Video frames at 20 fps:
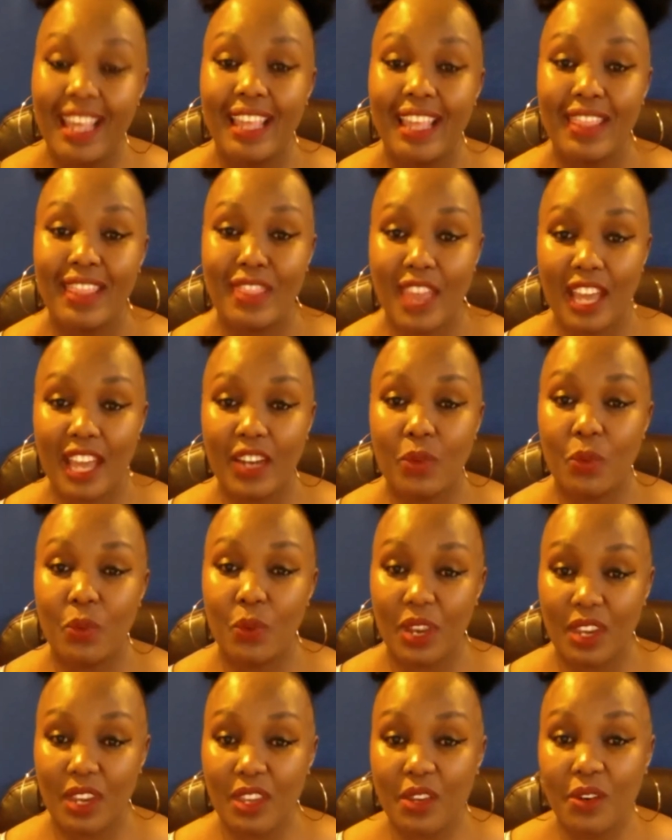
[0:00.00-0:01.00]
that
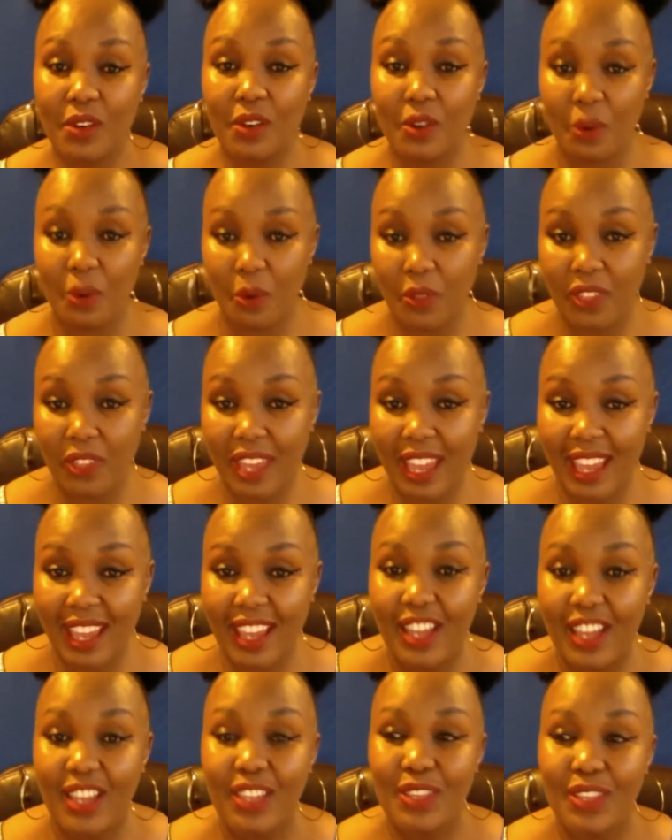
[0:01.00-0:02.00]
when you go there,
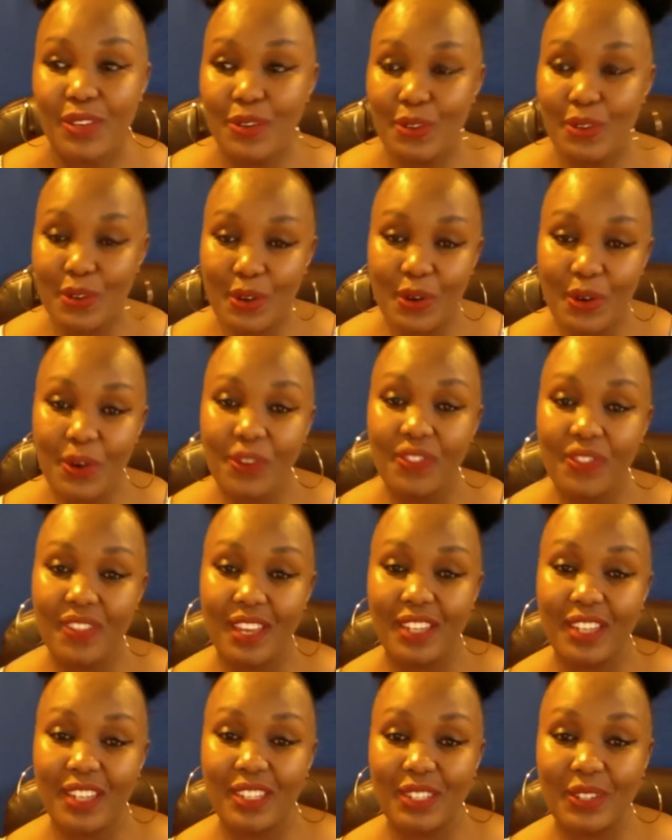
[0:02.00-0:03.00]
you know
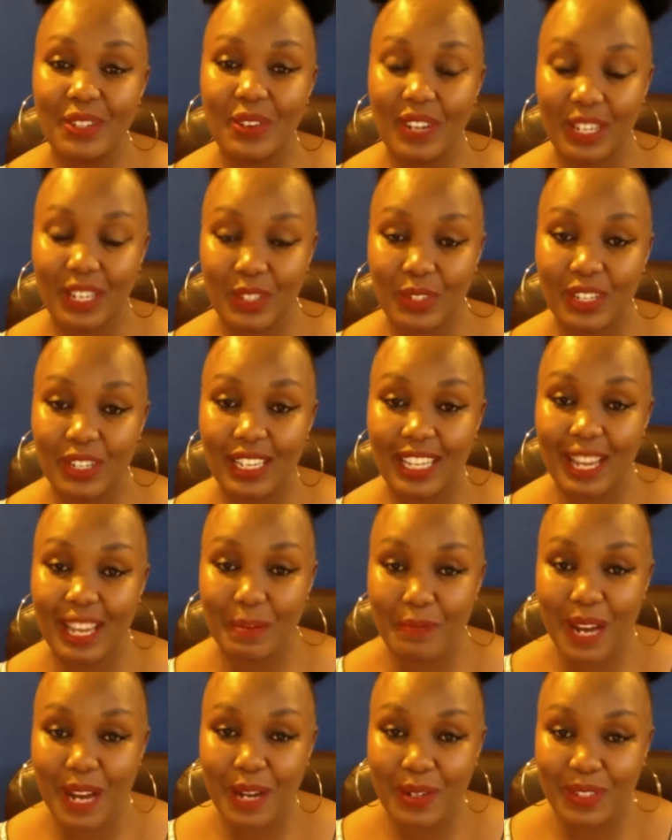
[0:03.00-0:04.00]
that you're actually
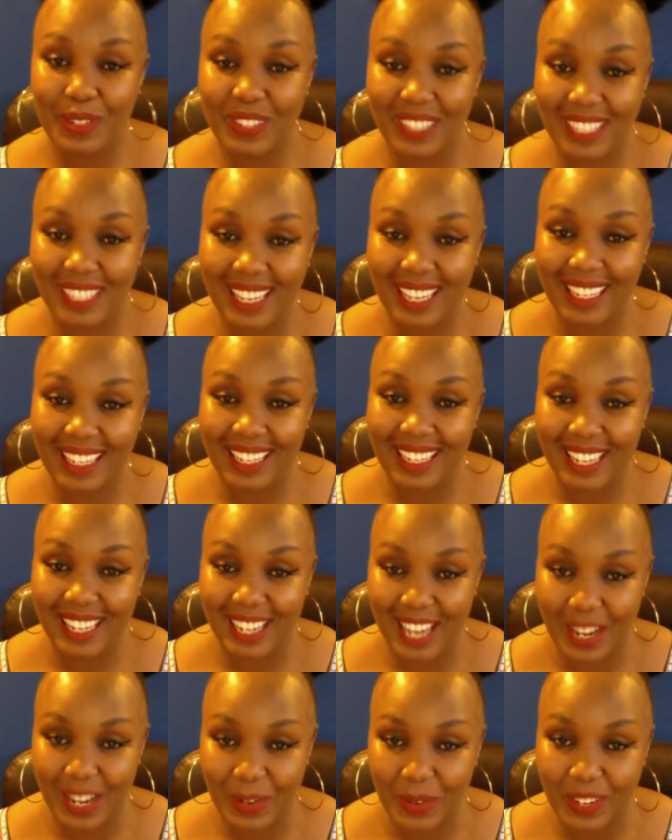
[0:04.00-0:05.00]
about to study a
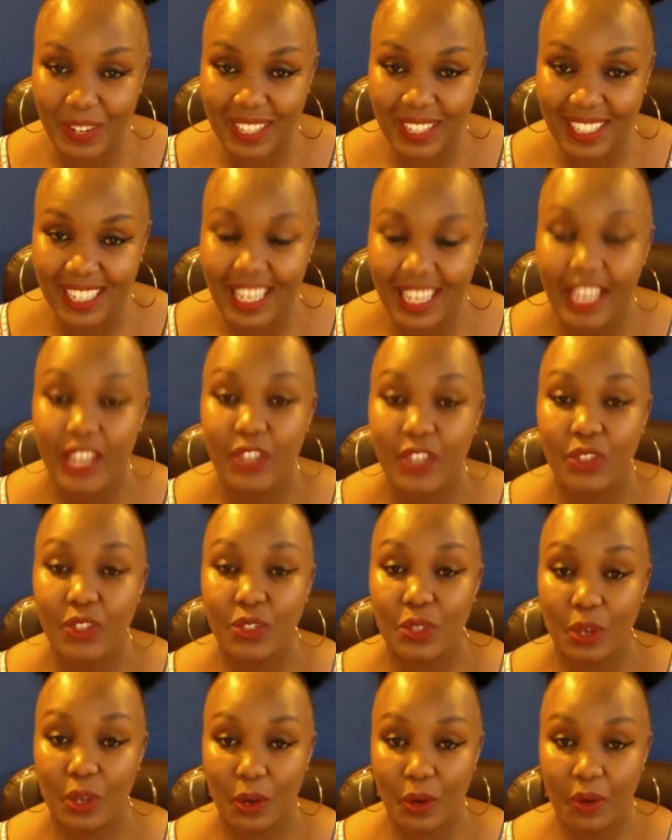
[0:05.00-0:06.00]
language.
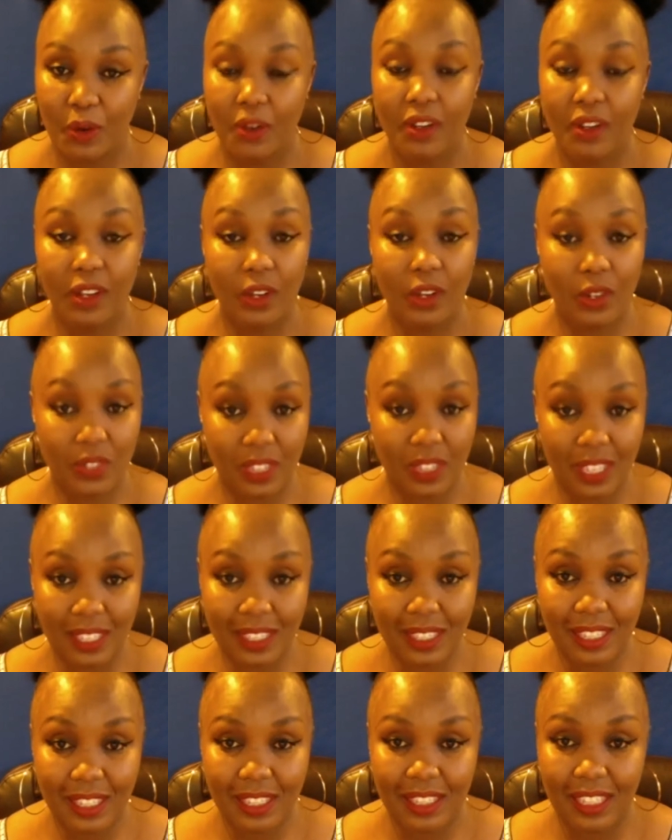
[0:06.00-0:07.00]
So
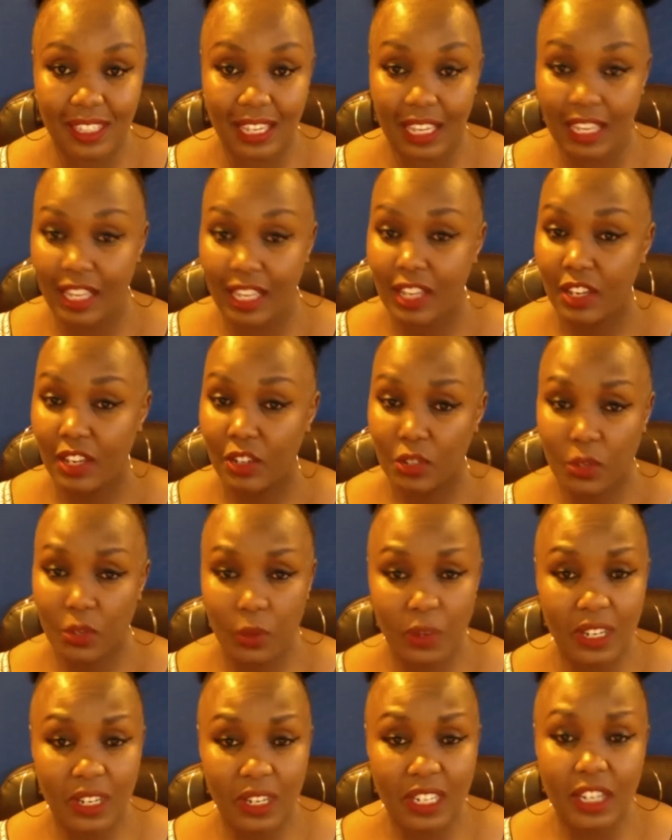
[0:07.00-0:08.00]
consistency. Do
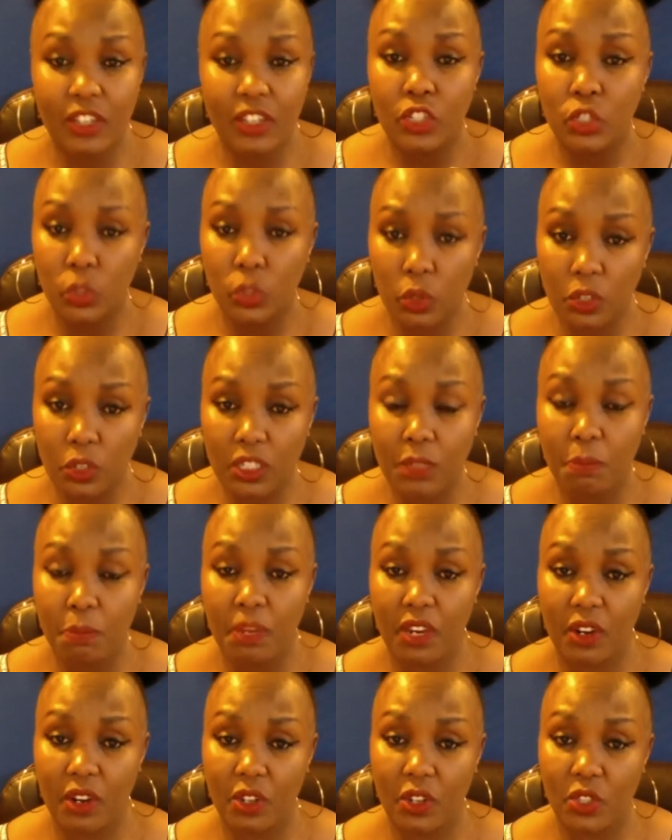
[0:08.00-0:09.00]
it short
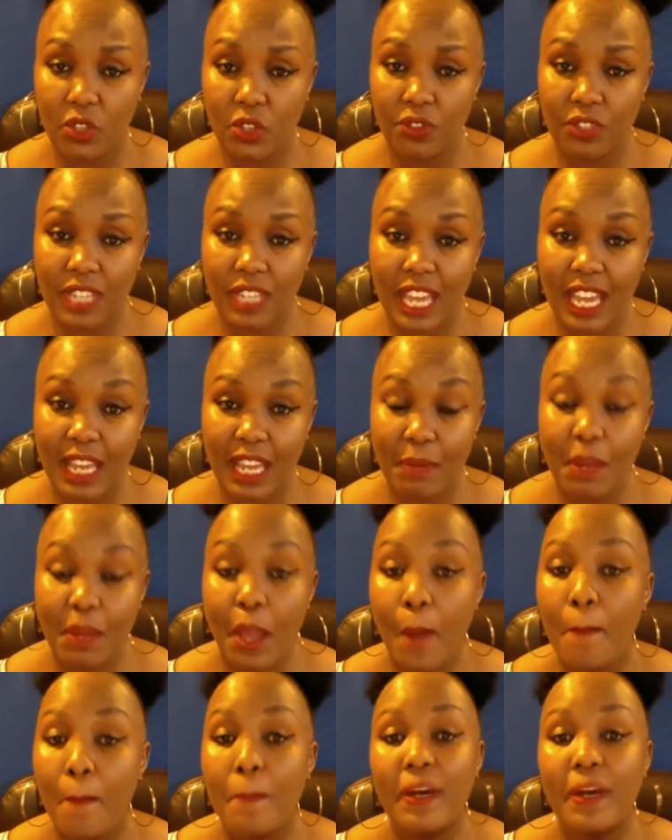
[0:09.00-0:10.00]
periods of time,
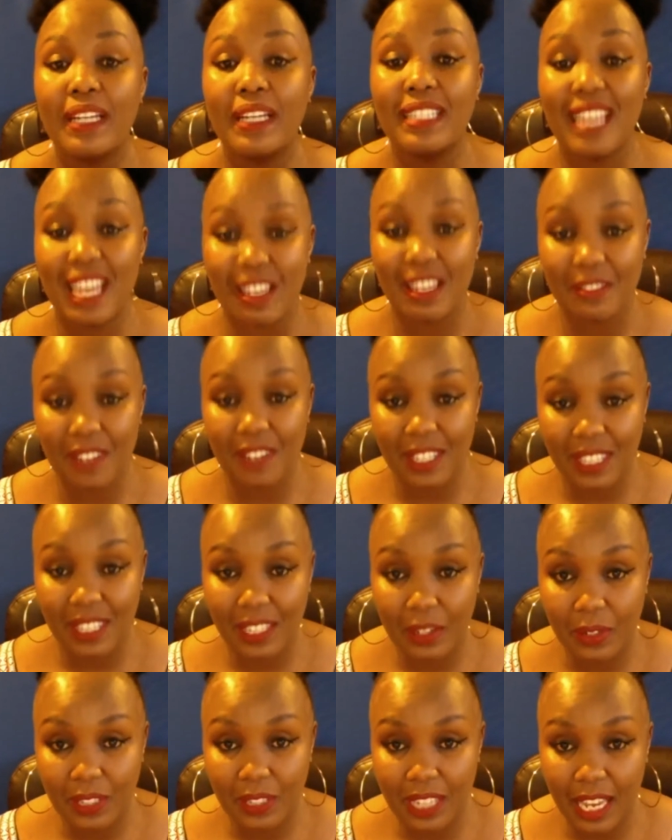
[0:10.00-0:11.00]
but every
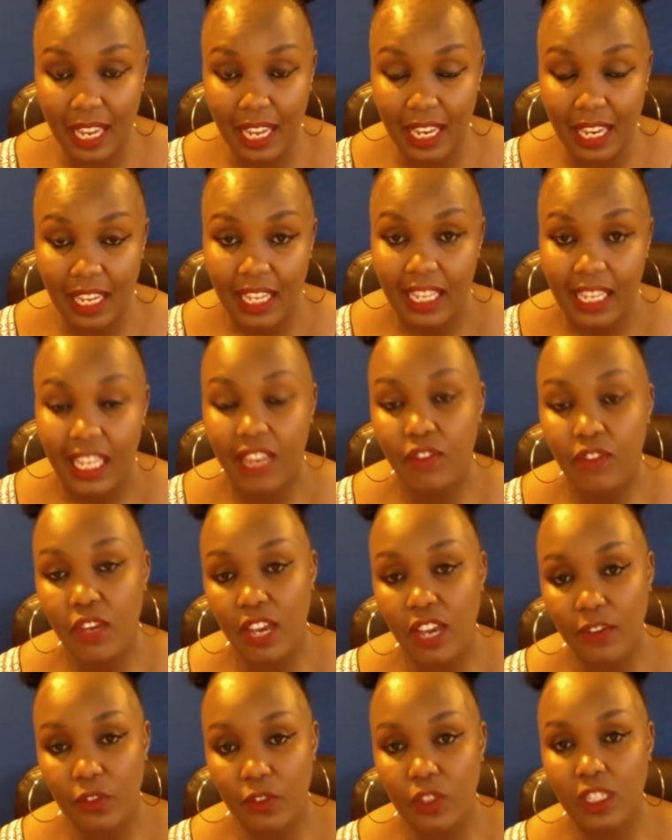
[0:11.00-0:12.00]
single day. If you
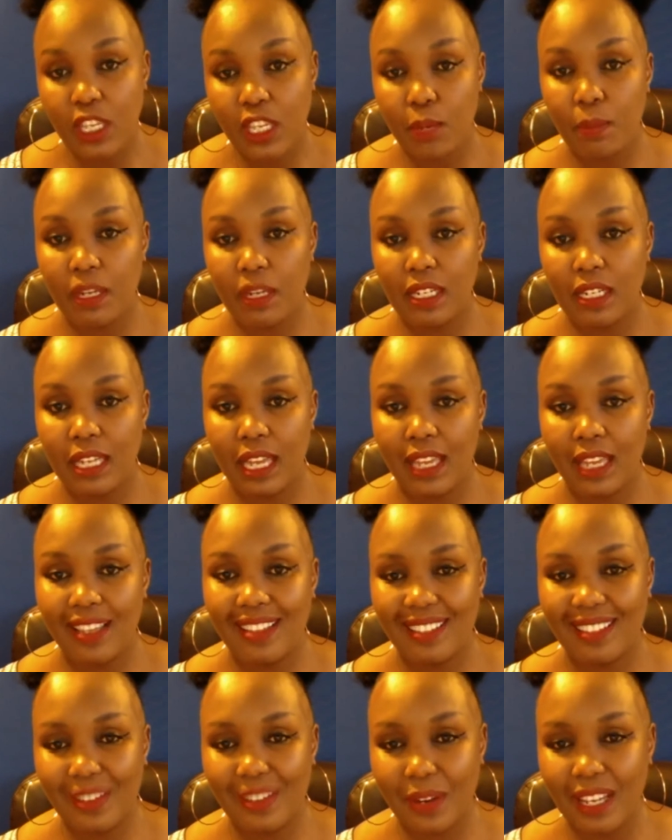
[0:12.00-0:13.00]
have to skip a day,
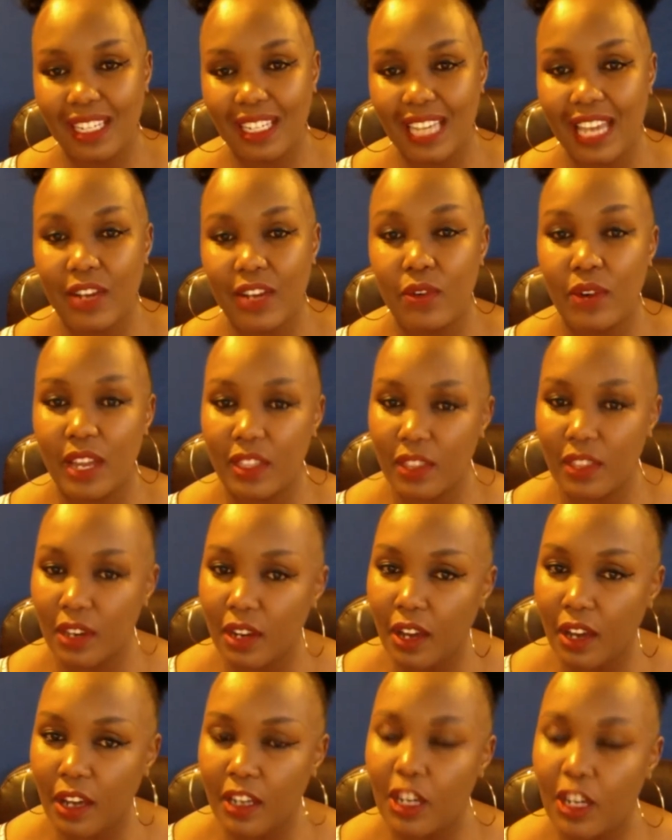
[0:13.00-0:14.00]
great. I'd rather
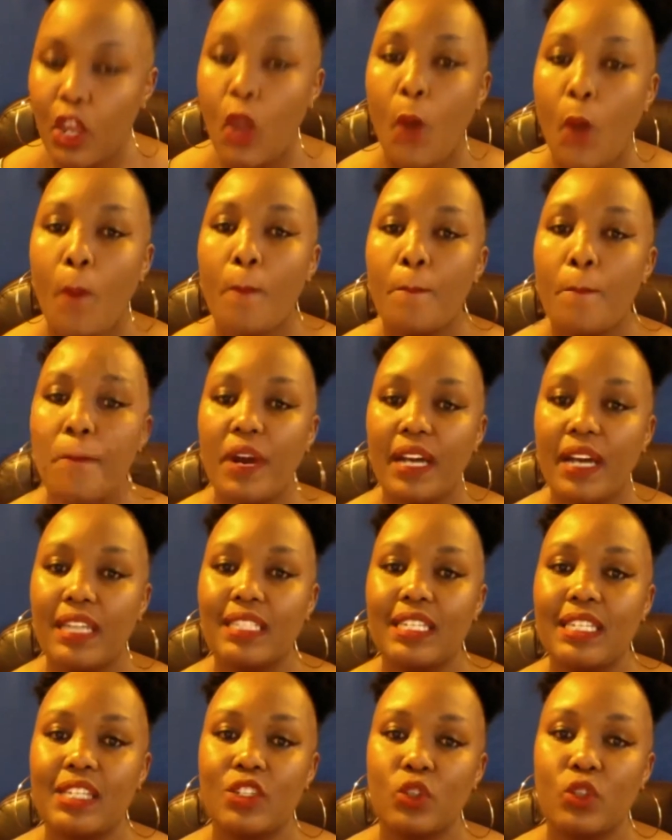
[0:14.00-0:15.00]
not,
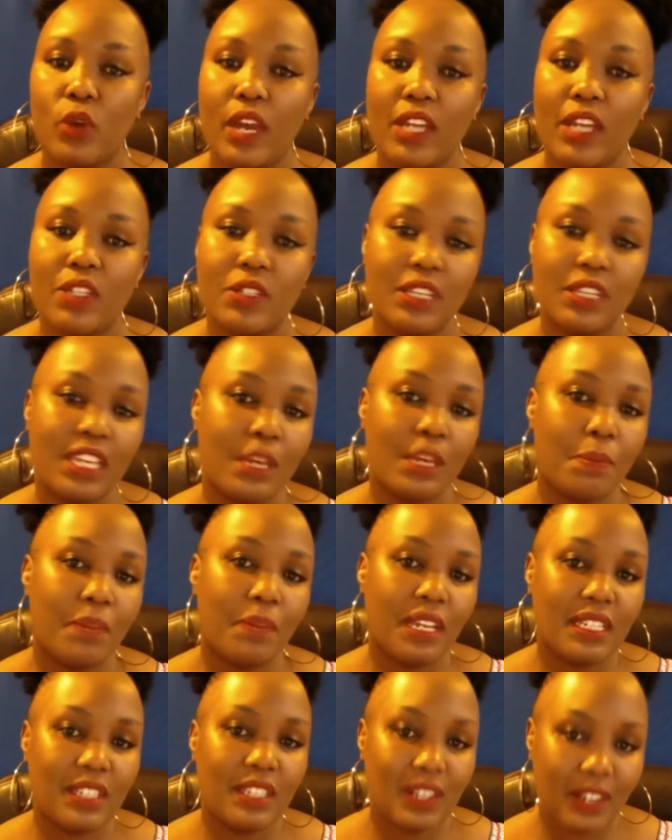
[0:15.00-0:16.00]
but try to keep
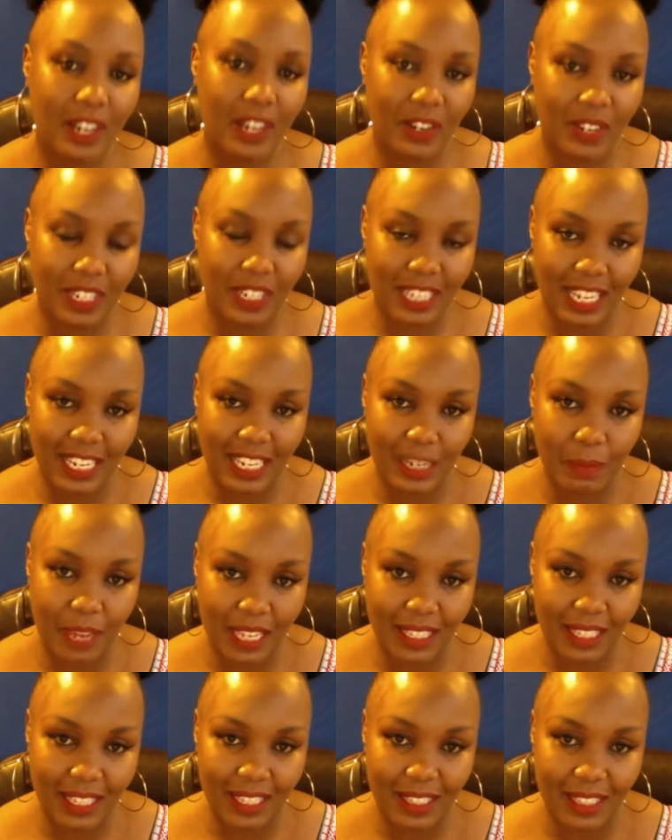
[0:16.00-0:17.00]
it on a daily
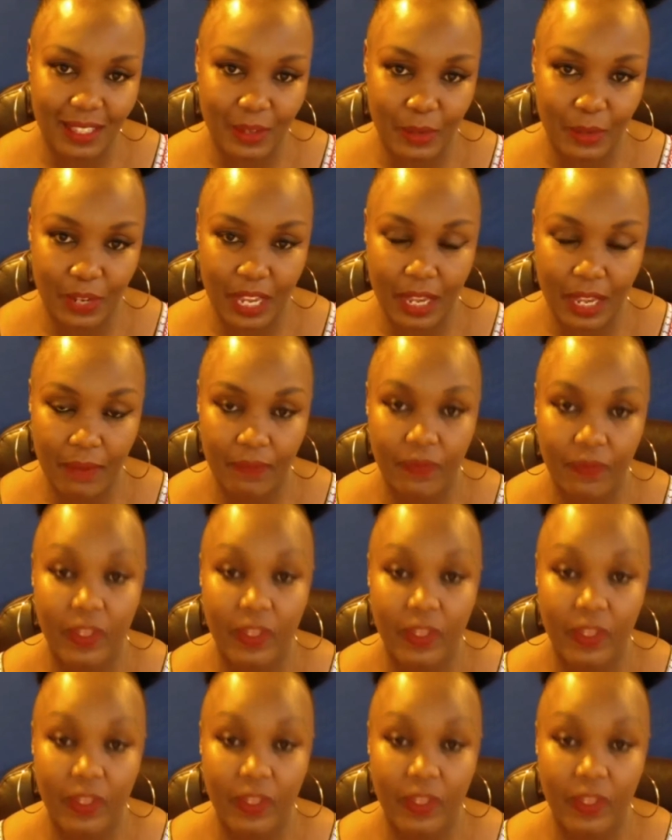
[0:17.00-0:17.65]
basis, okay?